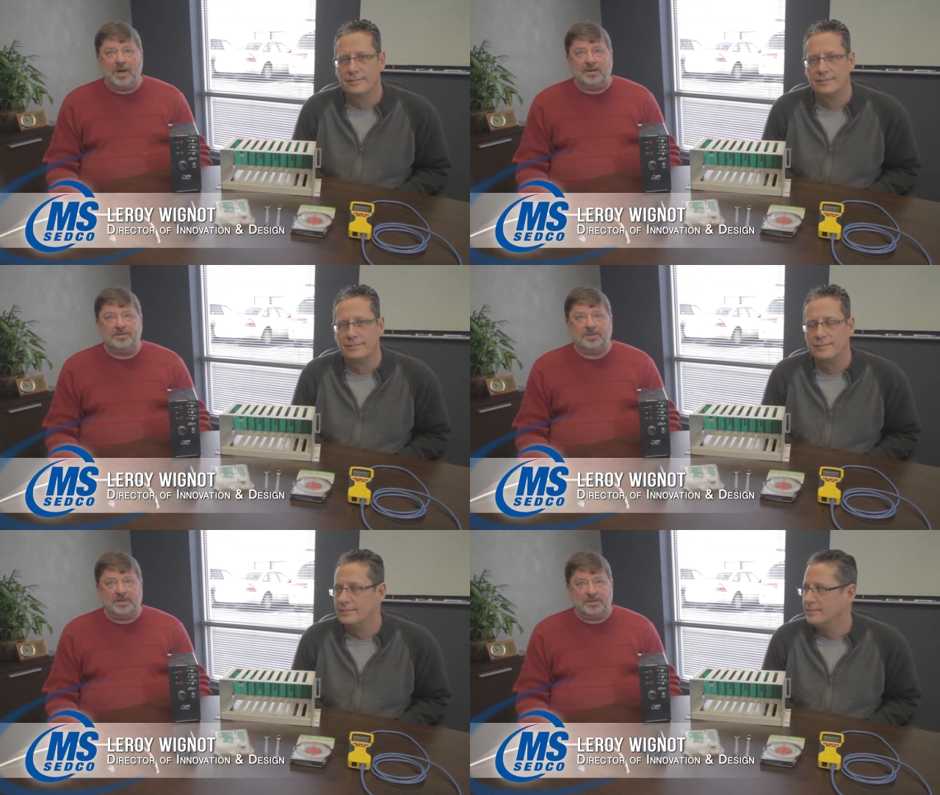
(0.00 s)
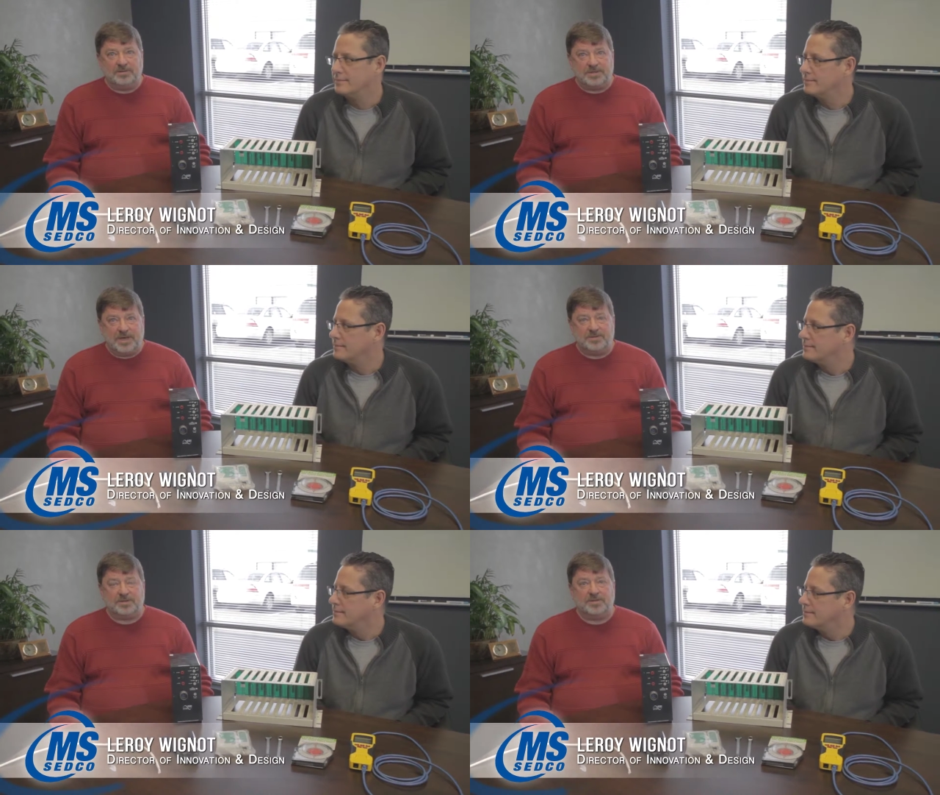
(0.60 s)
Speaker 1: out to an
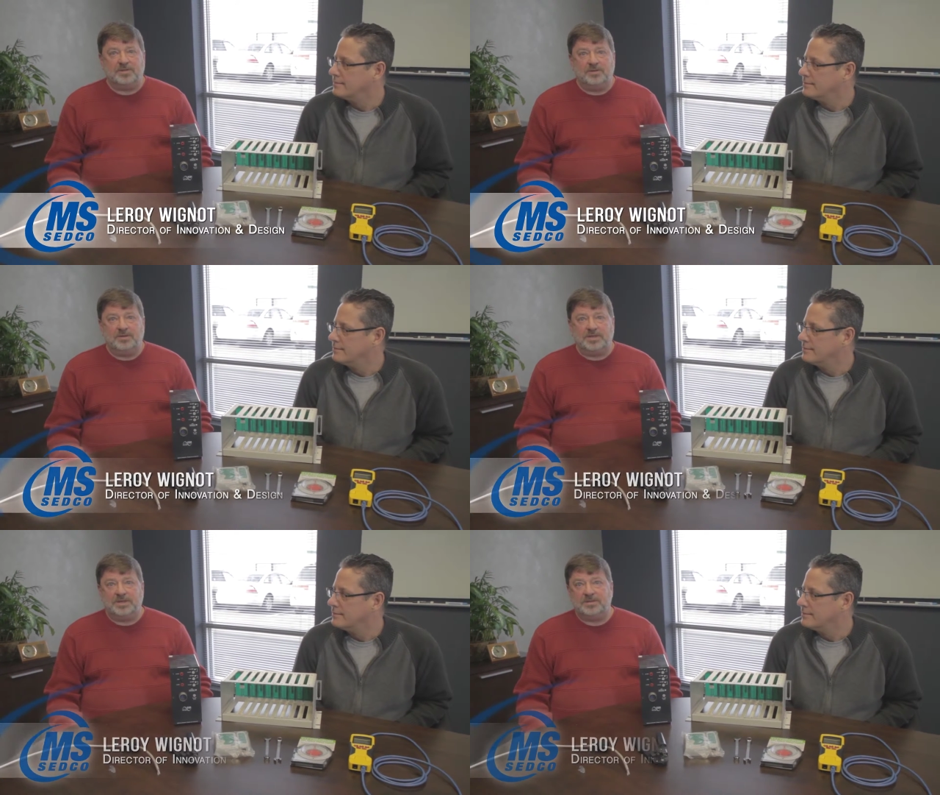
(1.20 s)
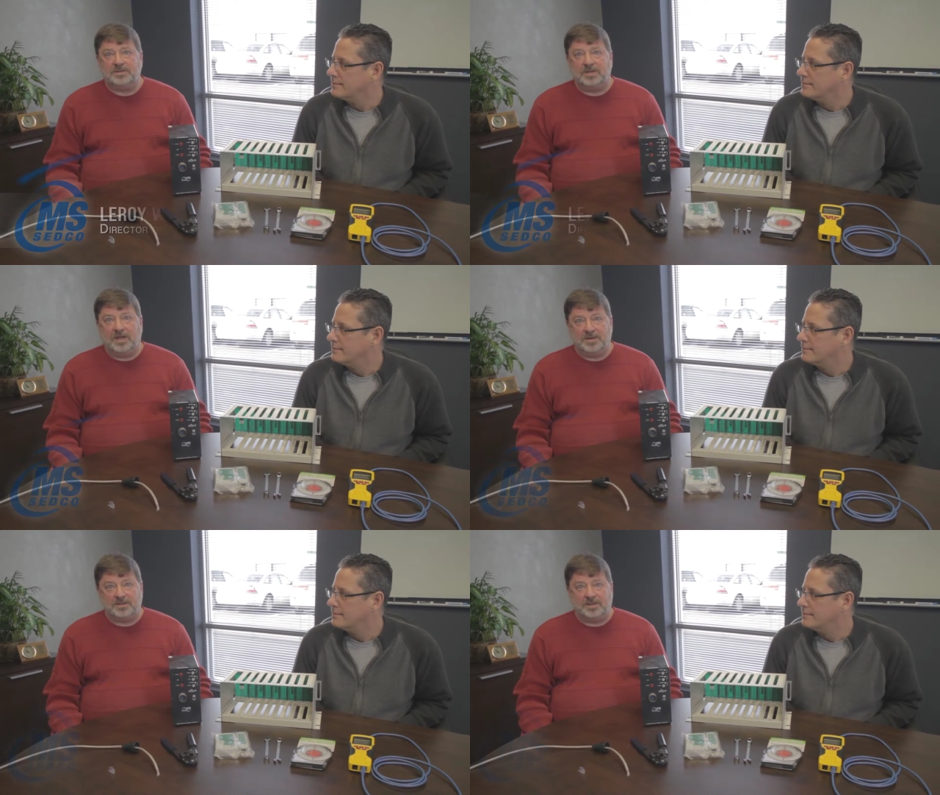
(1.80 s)
intersection to do an
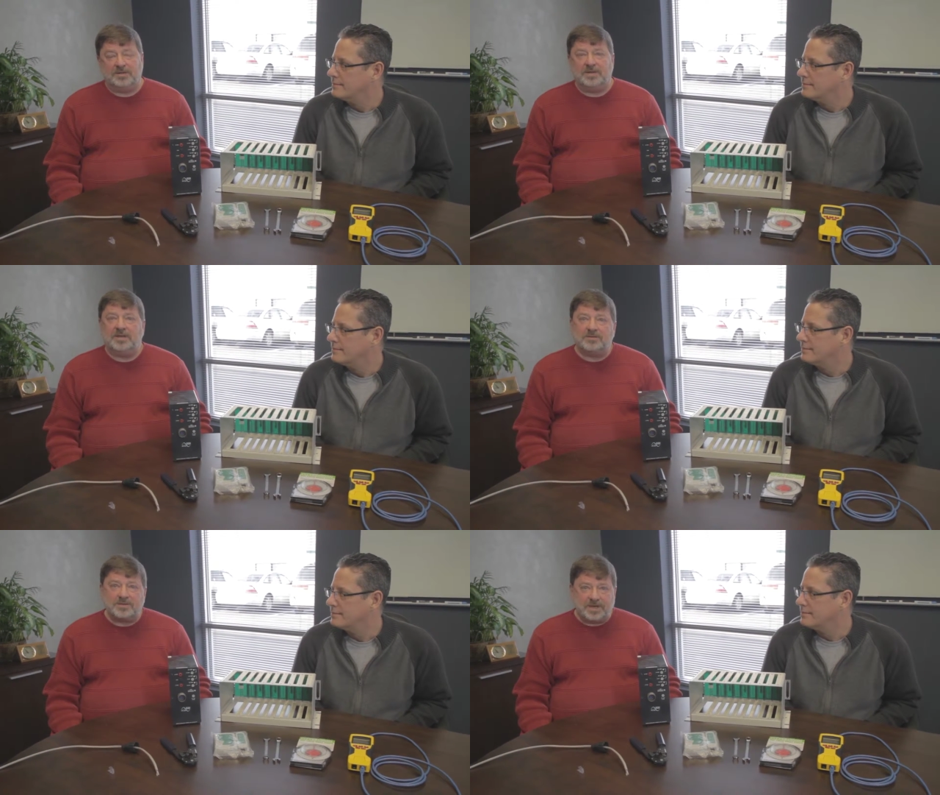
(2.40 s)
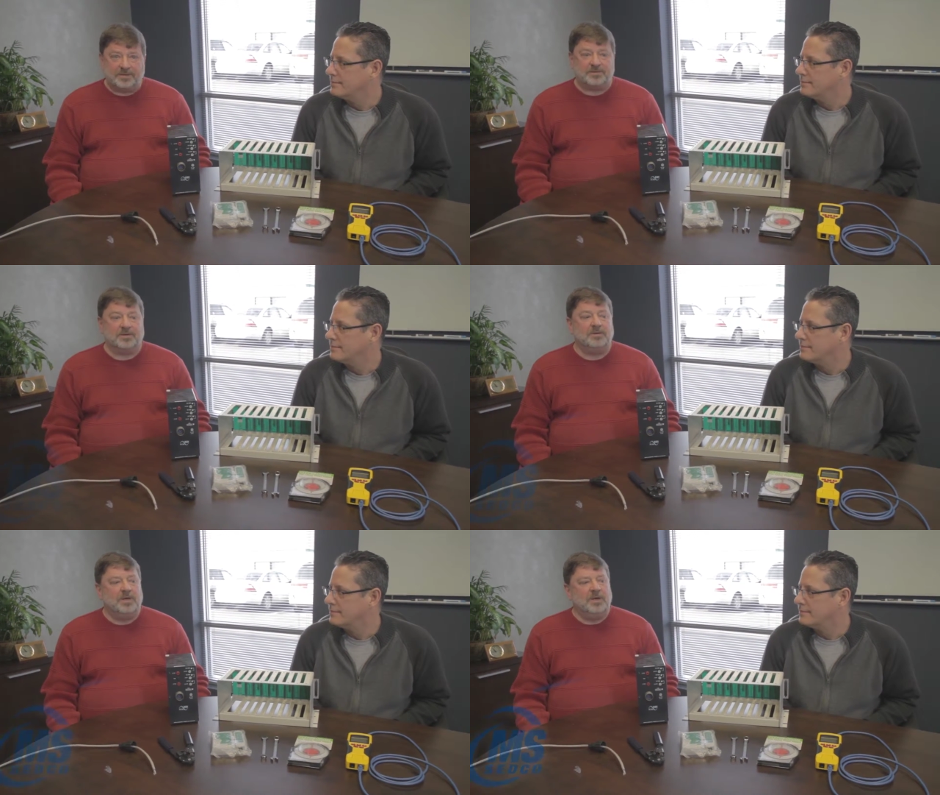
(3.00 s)
installation of the
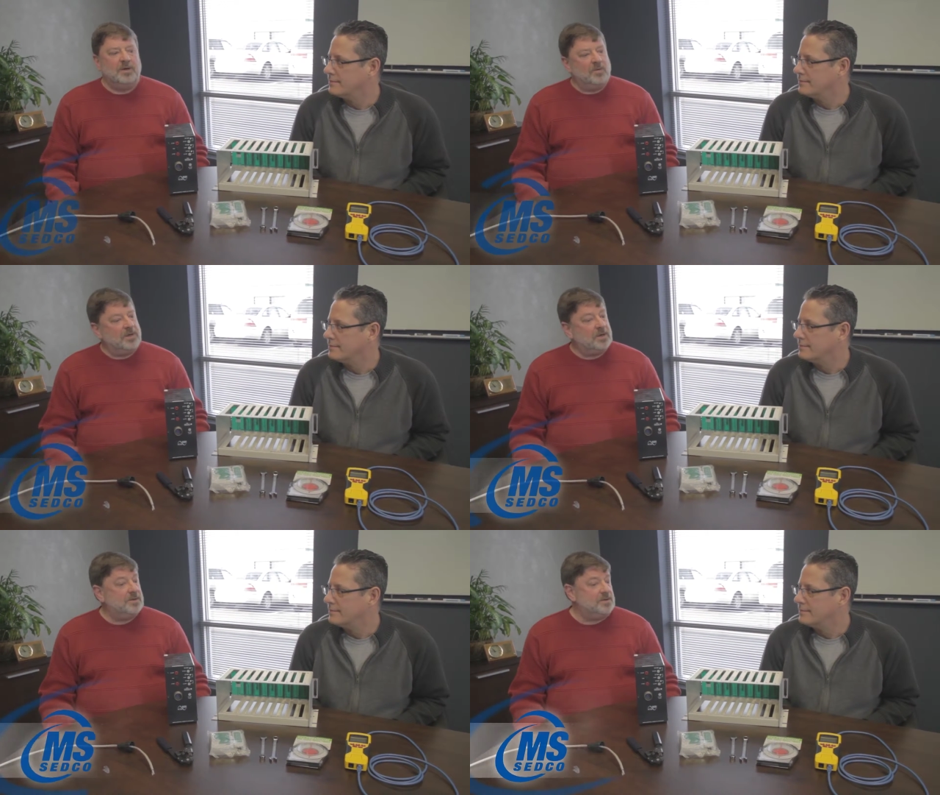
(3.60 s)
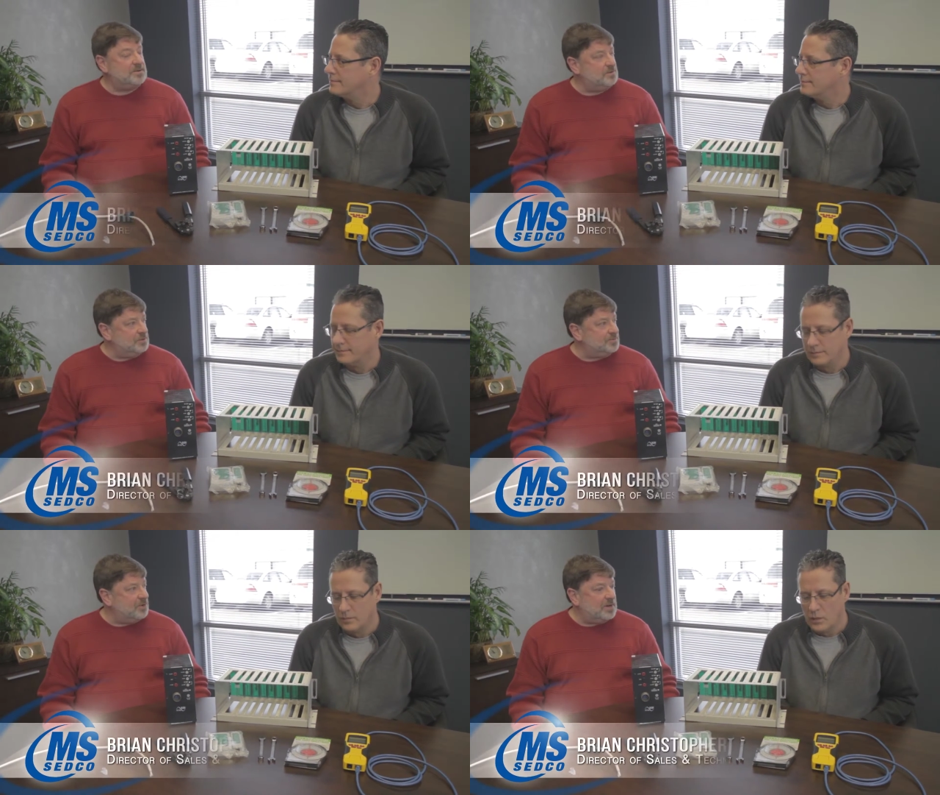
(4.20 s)
intersector. What are these
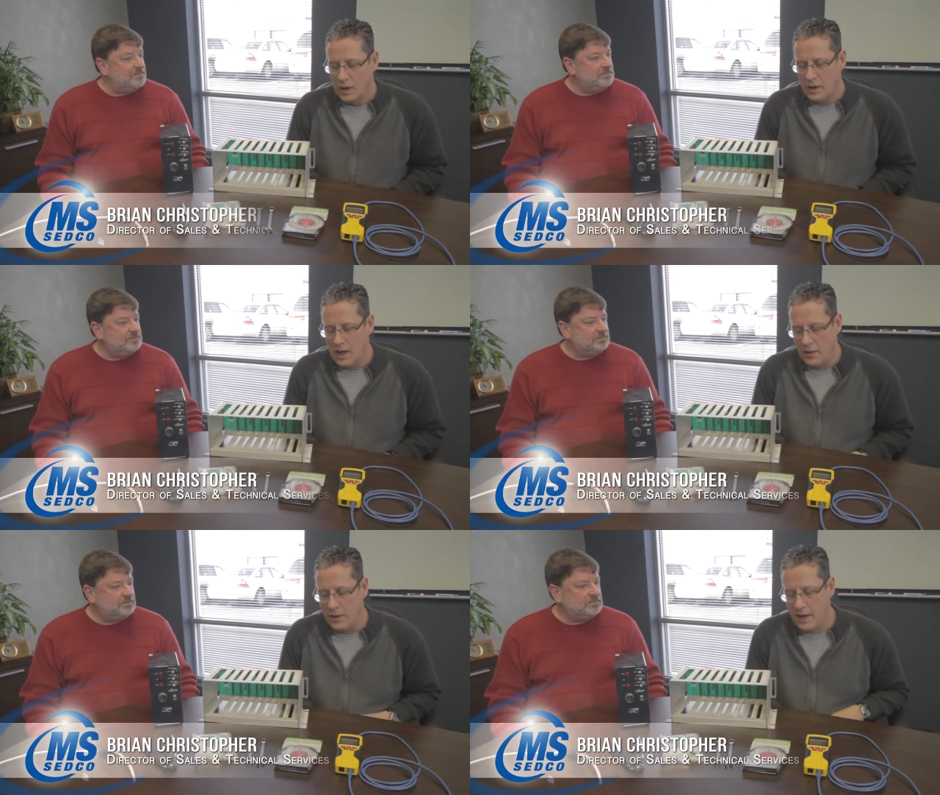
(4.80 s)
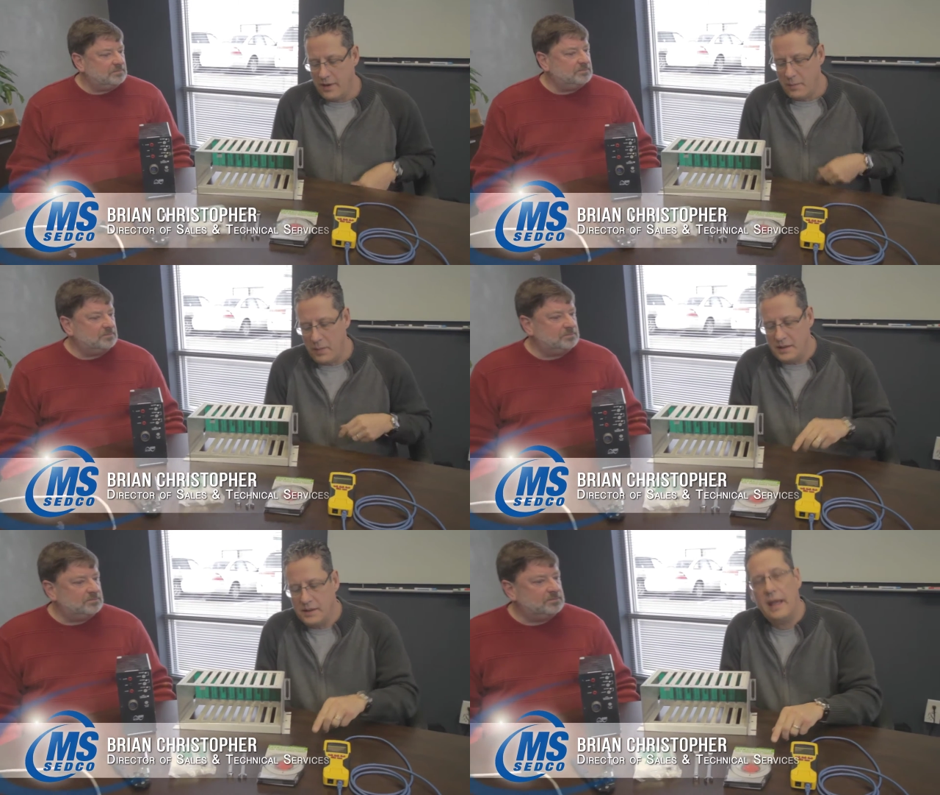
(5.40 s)
tools, Brian?
Speaker 2: Yeah, we have a
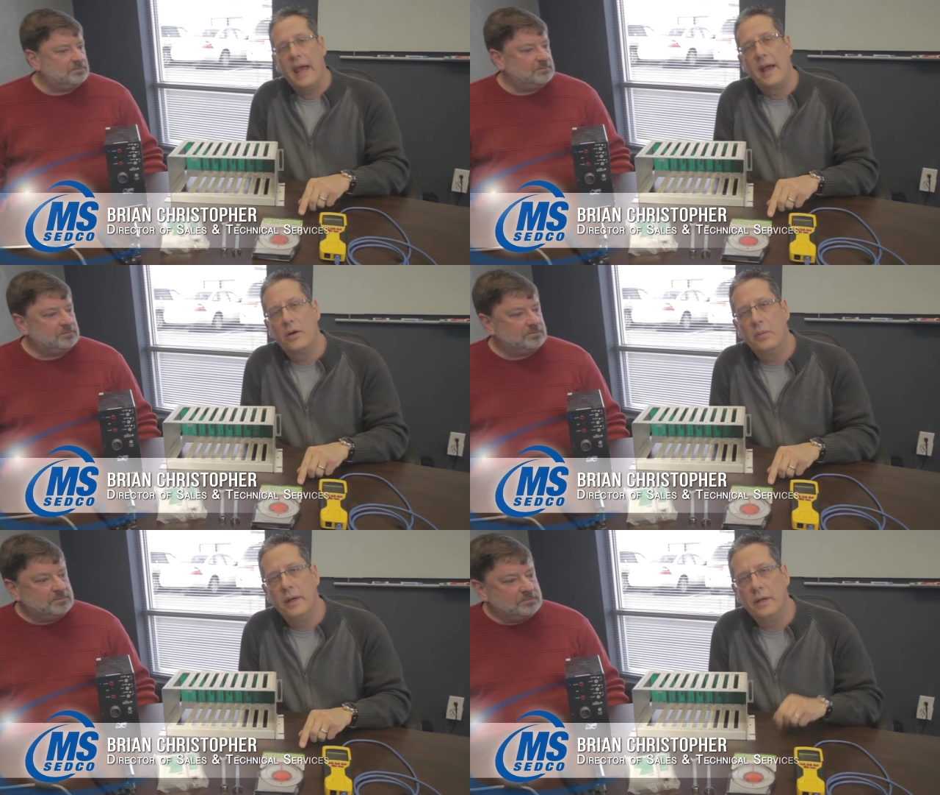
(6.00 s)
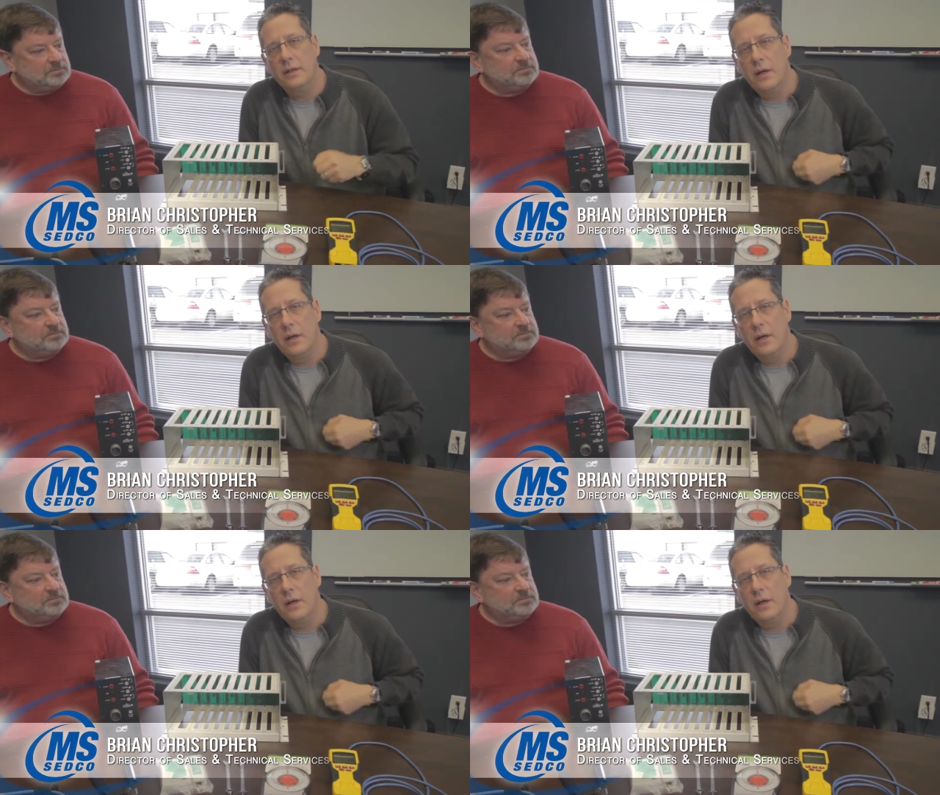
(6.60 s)
basic angle meter,